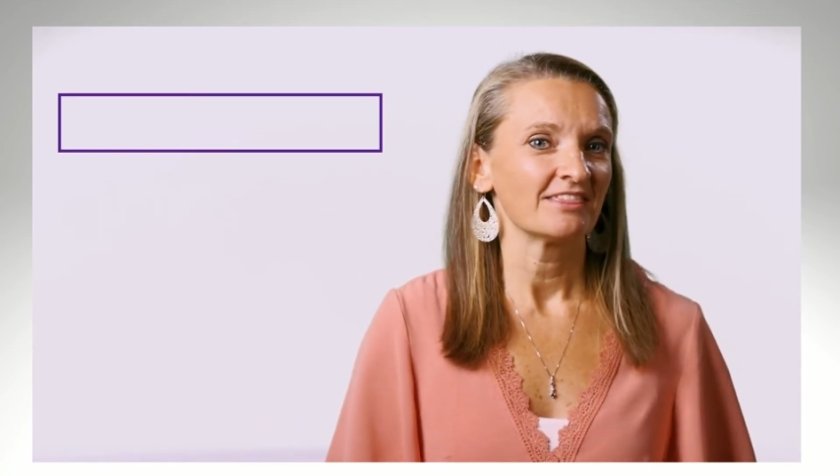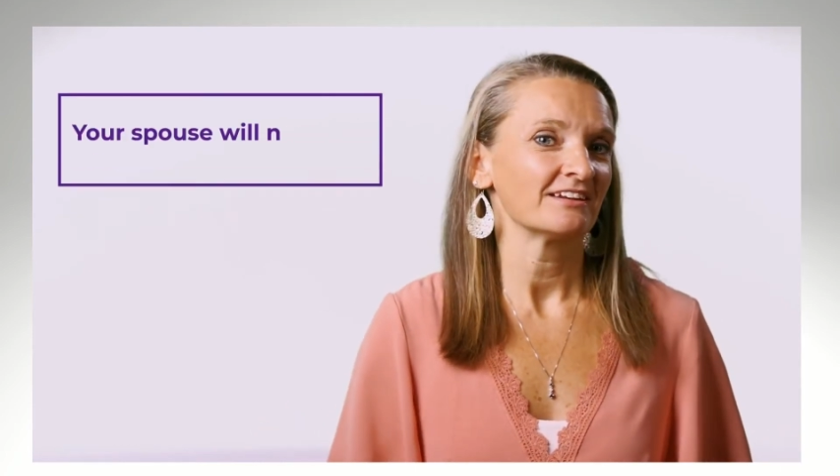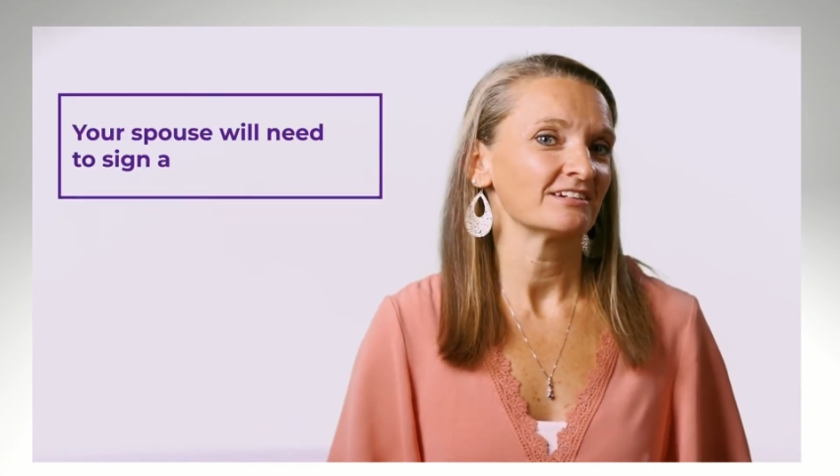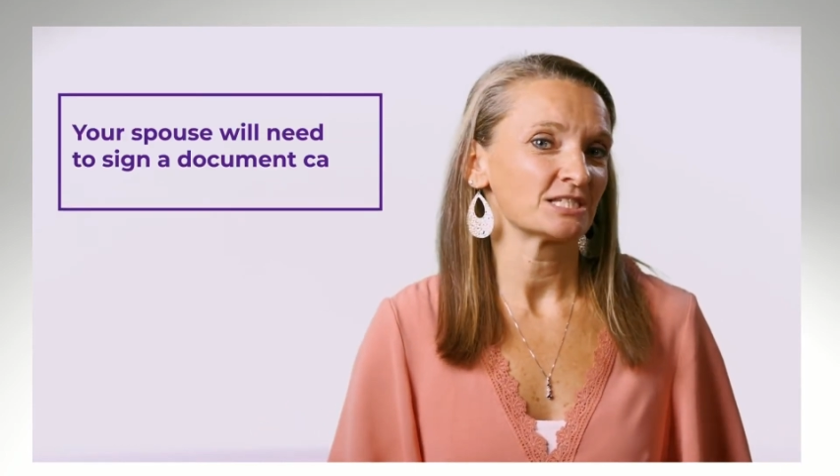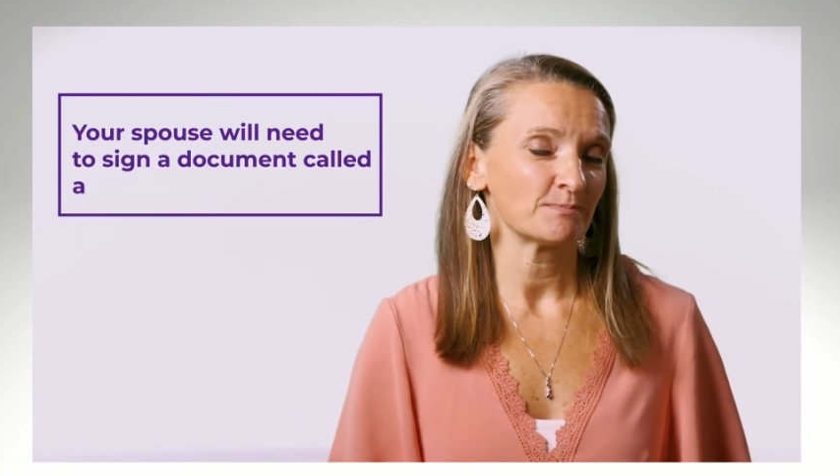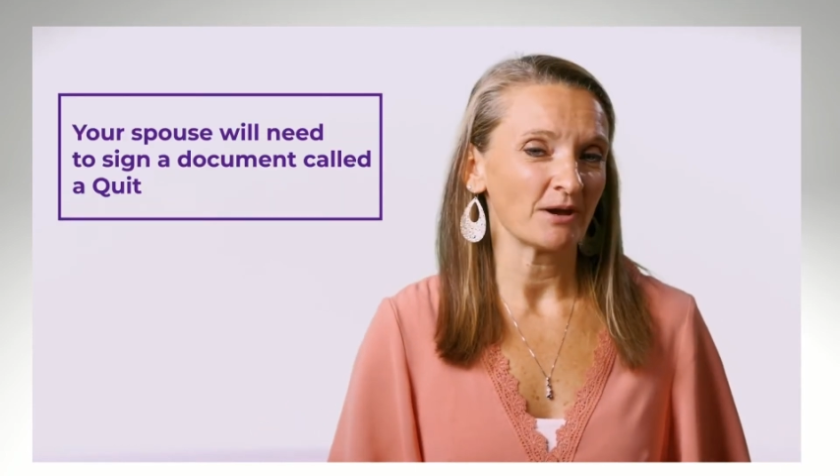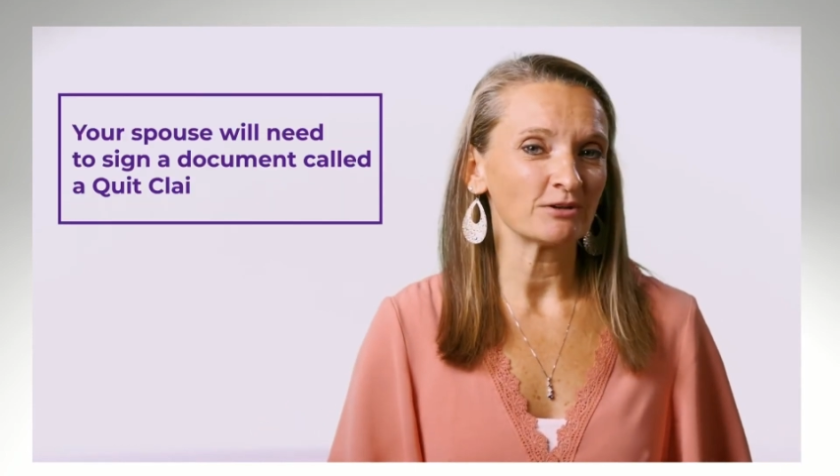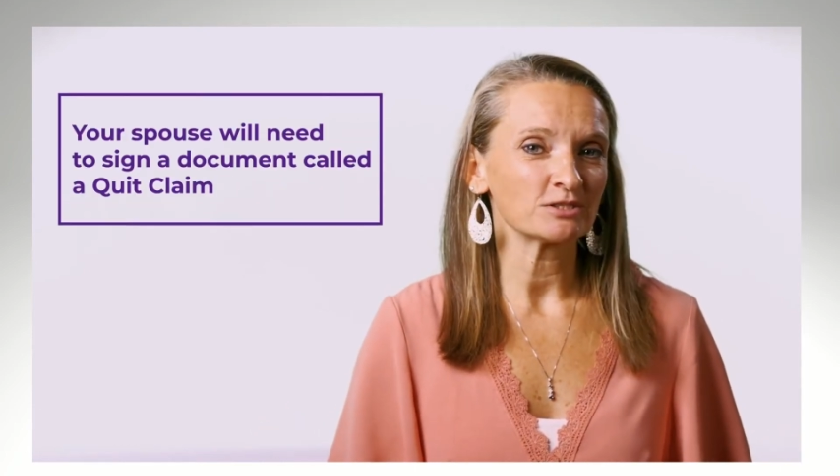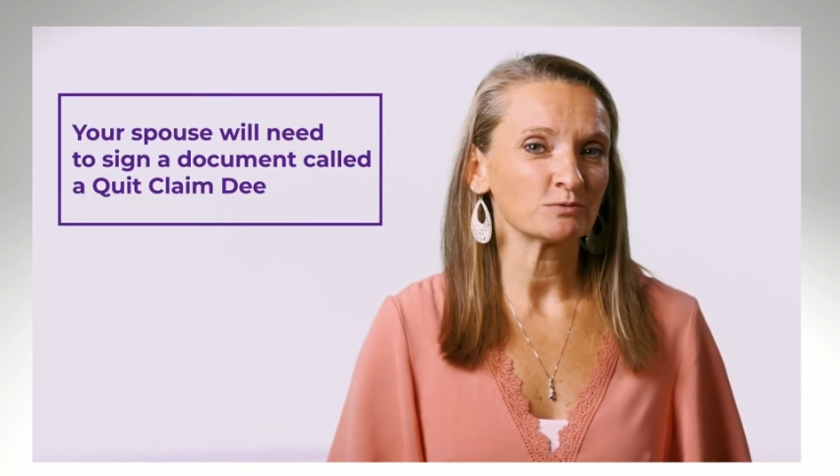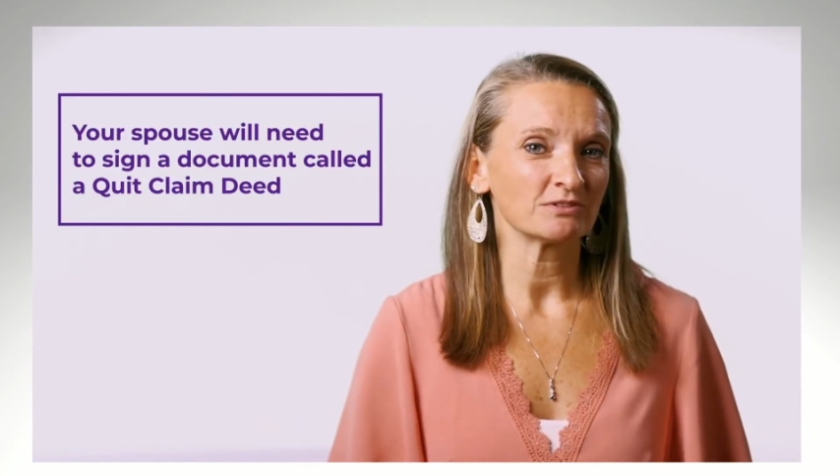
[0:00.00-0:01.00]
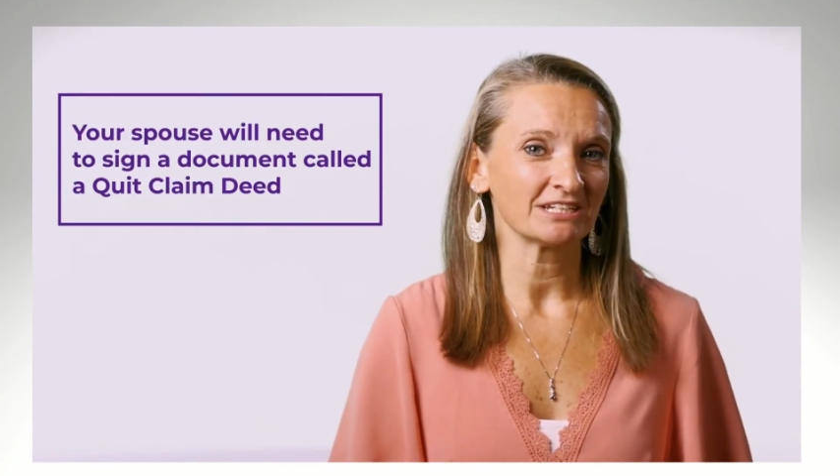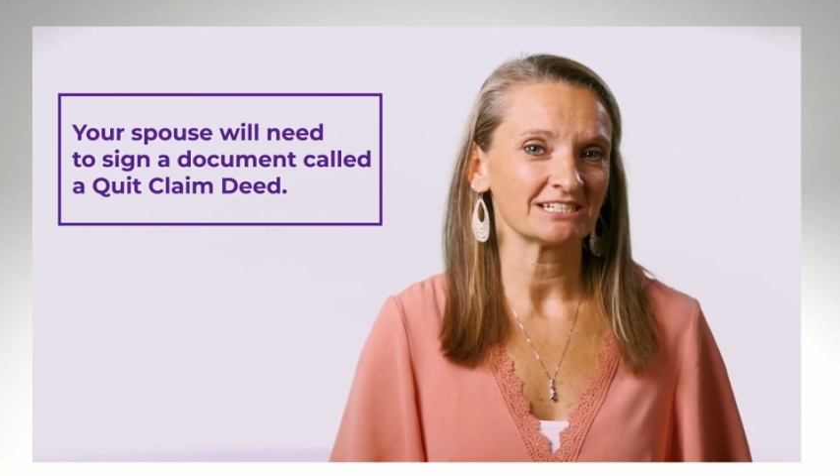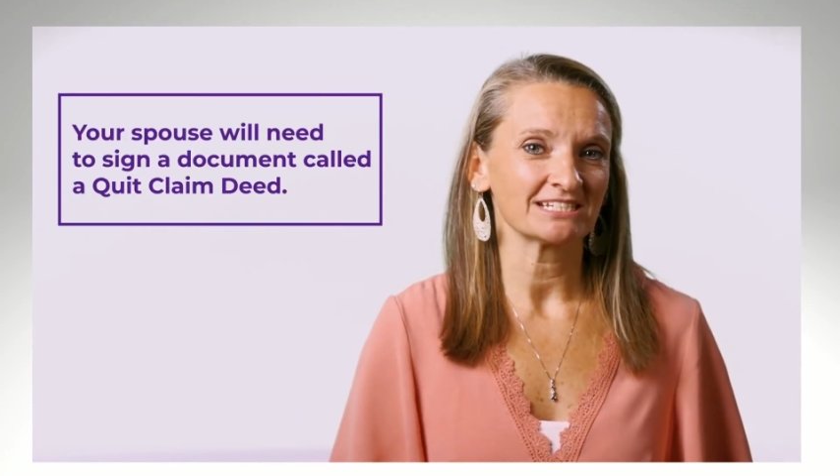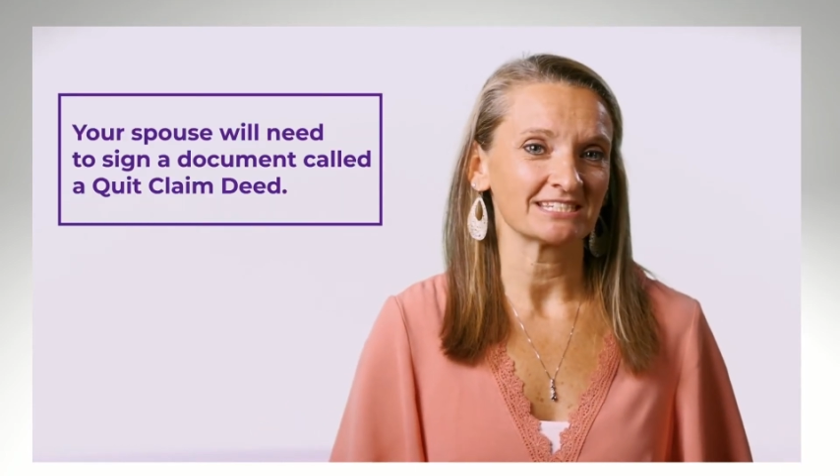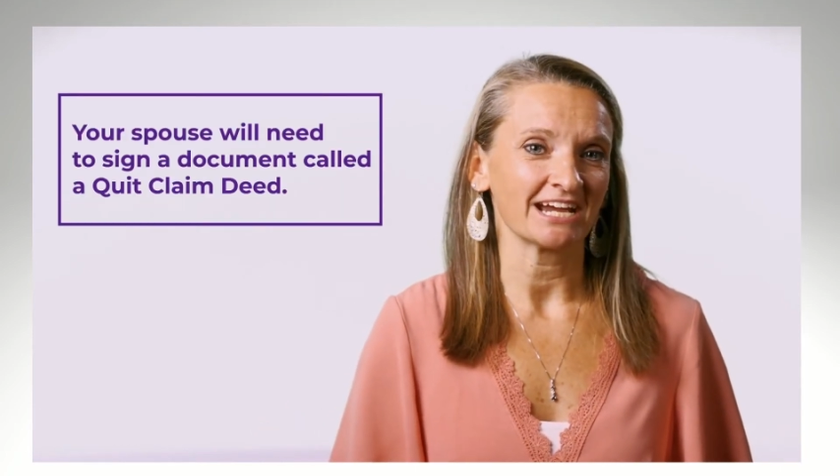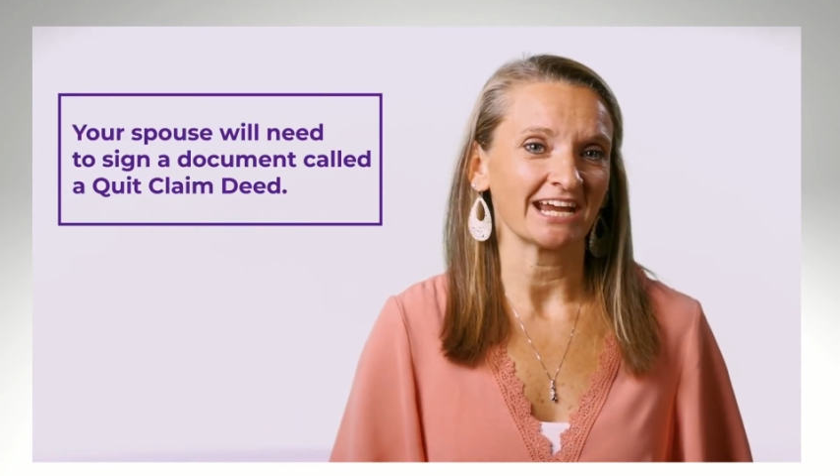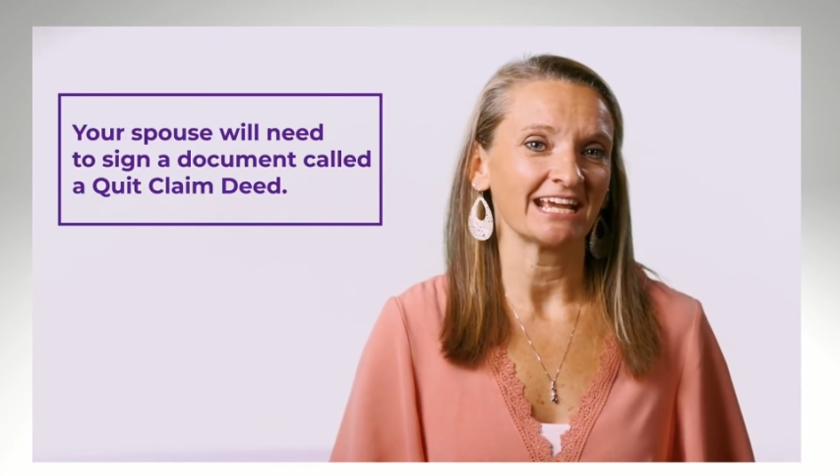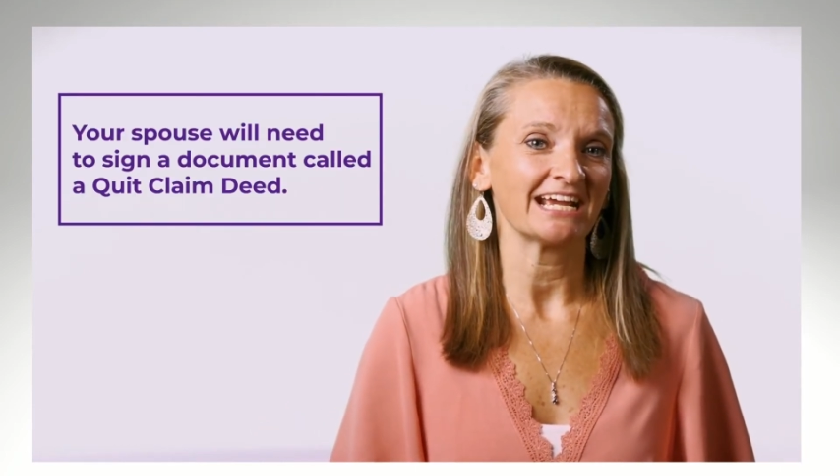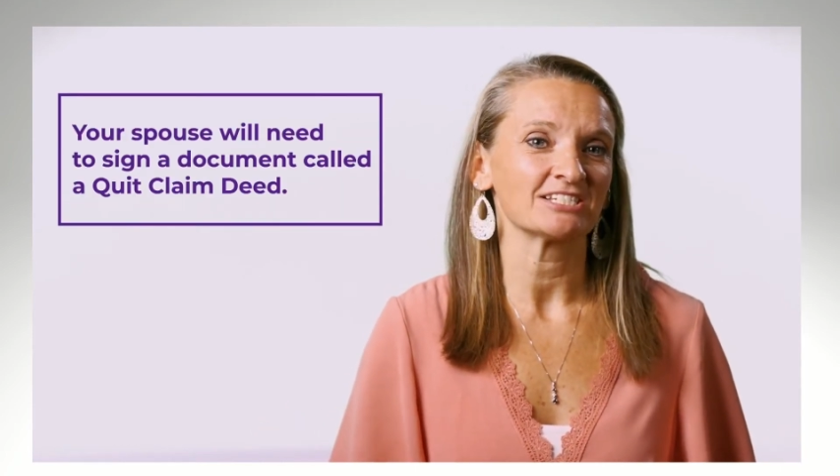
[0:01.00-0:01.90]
then your spouse will need to sign a